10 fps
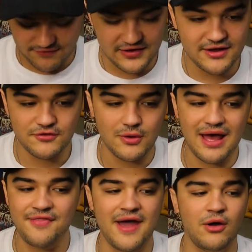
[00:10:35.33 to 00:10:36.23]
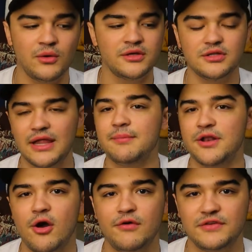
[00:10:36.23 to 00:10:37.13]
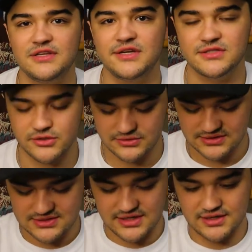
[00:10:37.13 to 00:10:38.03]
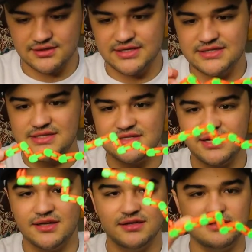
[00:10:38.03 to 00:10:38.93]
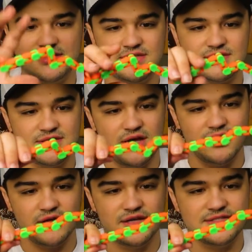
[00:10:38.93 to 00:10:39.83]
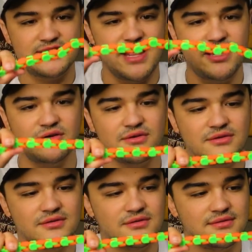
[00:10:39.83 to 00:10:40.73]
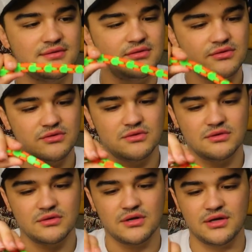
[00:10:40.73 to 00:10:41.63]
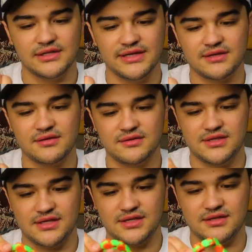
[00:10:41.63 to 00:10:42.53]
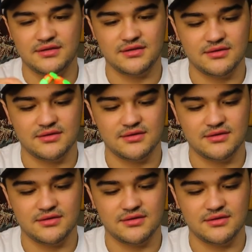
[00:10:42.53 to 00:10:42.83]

If any of you had that one, let me know if it does lose its thing. This is like a snail click thingy.